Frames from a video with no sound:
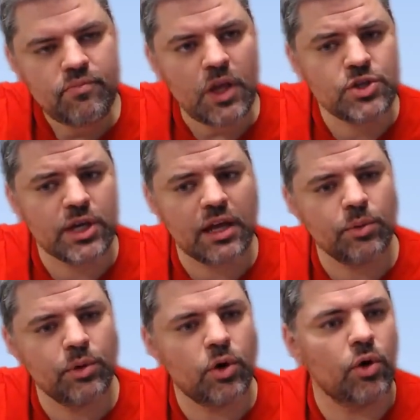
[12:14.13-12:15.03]
together
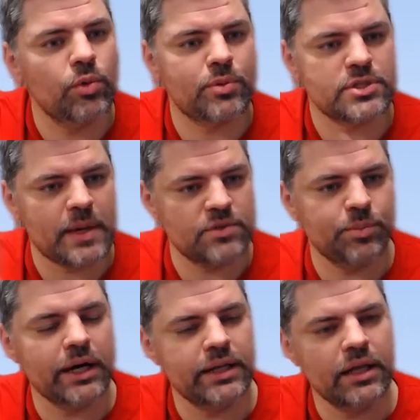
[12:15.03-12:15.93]
what we call with prospective
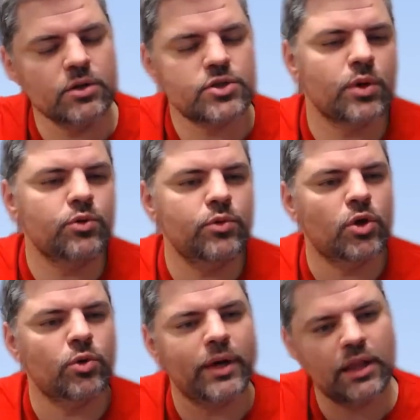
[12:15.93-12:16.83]
buy data. So what do we
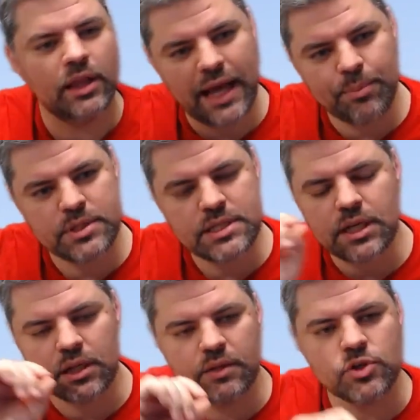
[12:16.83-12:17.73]
know about that
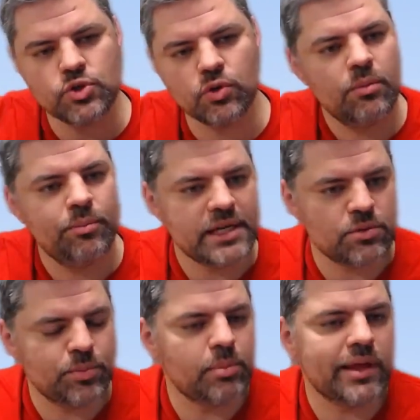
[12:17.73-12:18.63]
particular individual based on
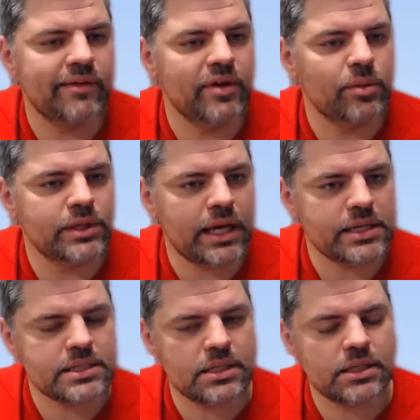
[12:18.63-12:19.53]
publicly available data?
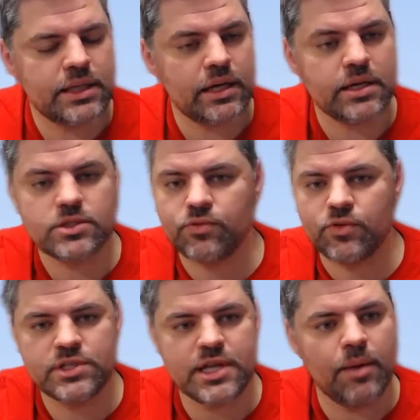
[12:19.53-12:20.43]
So for
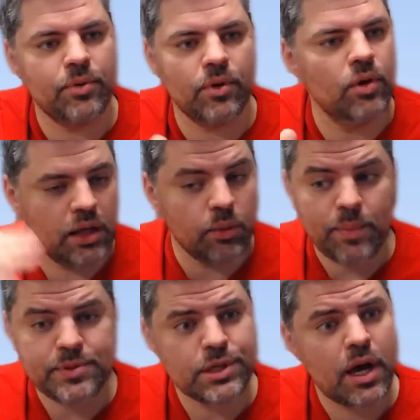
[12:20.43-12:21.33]
example, on the
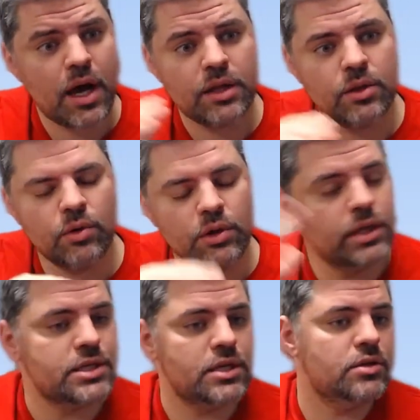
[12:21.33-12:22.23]
website or
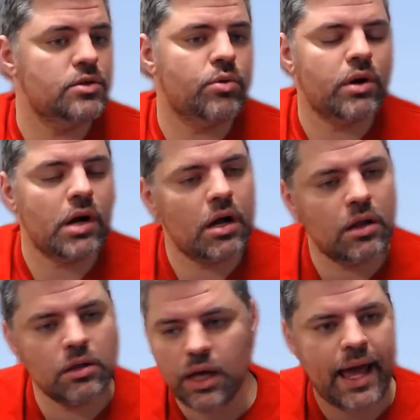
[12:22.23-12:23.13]
LinkedIn
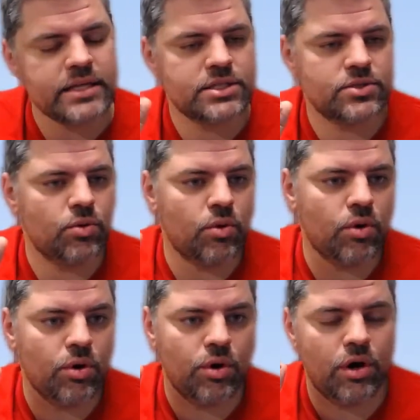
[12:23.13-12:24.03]
URL, X,
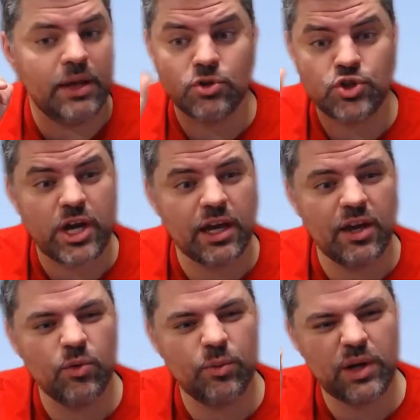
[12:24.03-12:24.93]
or even
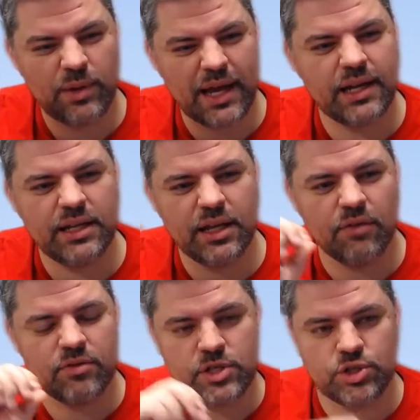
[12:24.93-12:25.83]
checking whether we had any
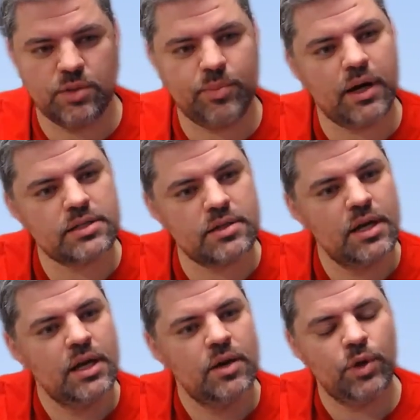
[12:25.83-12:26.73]
conversation in the past
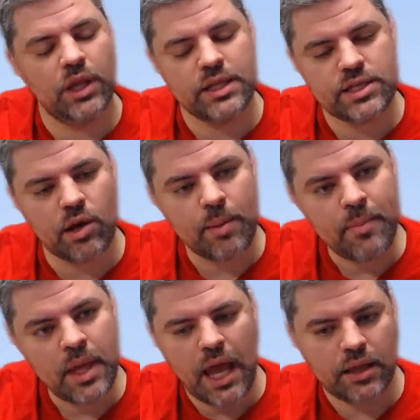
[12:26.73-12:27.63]
within the
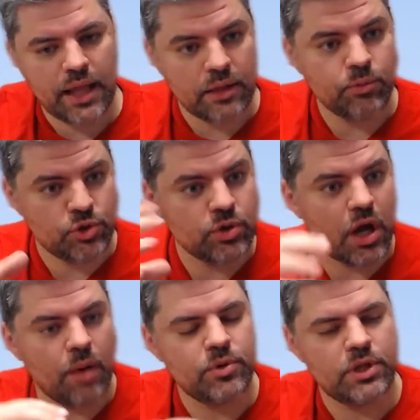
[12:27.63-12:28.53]
CRM. And then we do the
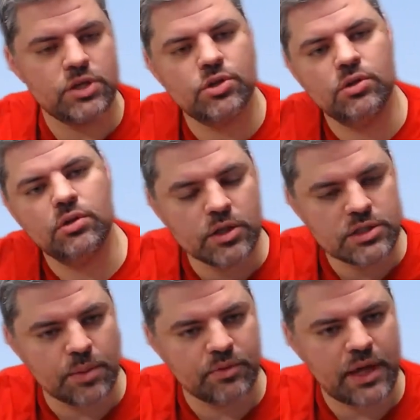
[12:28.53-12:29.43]
computation on
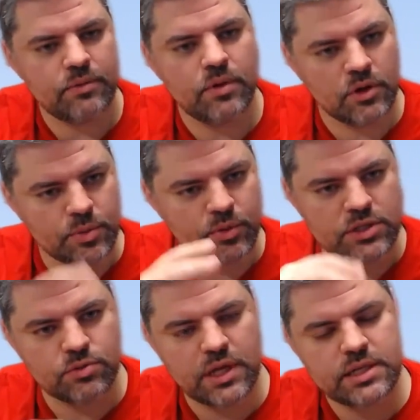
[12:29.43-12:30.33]
top of that, on top of these
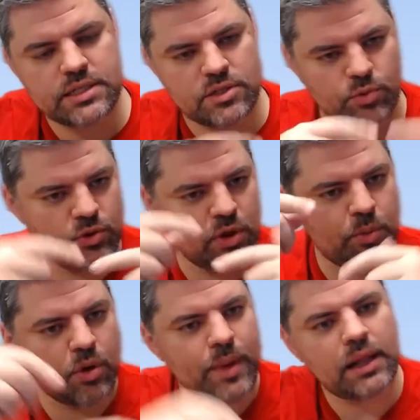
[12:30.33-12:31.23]
2 data sets. So we do that
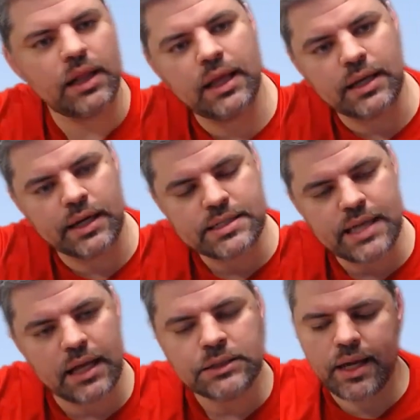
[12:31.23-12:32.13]
programmatically at any
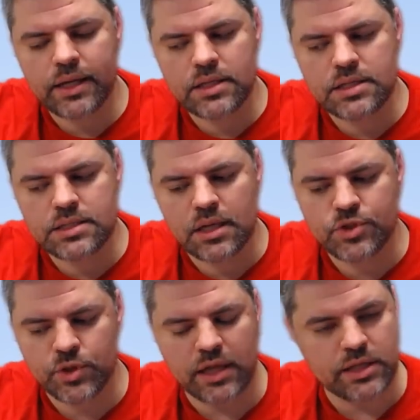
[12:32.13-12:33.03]
scale. And
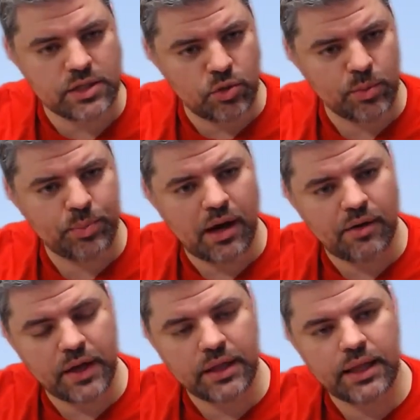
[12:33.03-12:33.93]
so yeah, there's the human
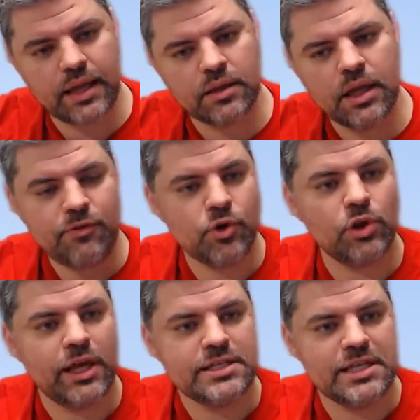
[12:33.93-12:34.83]
path. And then if you're
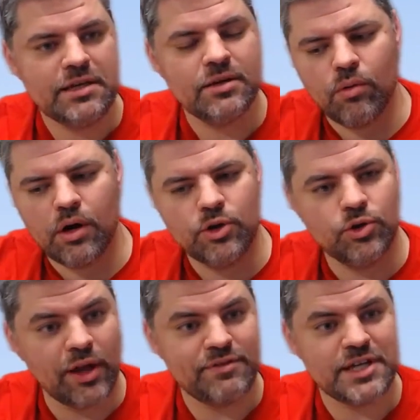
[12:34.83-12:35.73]
lazy or you
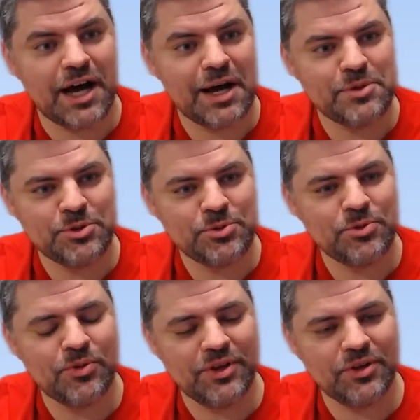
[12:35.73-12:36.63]
don't have time to do,